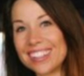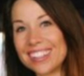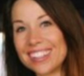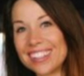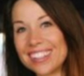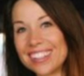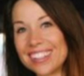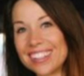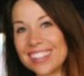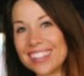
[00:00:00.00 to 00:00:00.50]

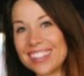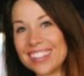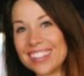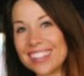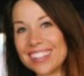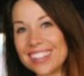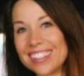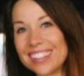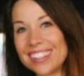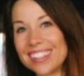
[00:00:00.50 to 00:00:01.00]

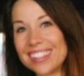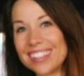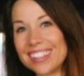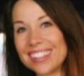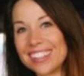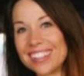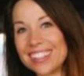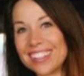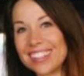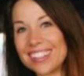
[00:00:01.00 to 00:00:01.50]

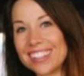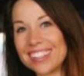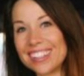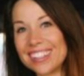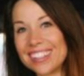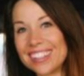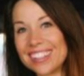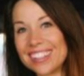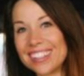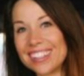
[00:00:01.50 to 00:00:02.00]

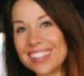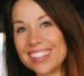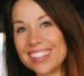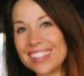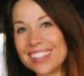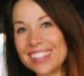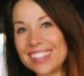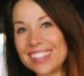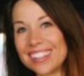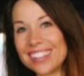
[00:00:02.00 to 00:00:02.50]

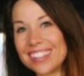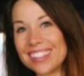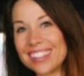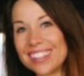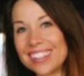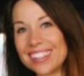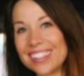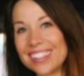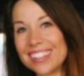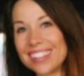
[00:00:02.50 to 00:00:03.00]
(no one is talking)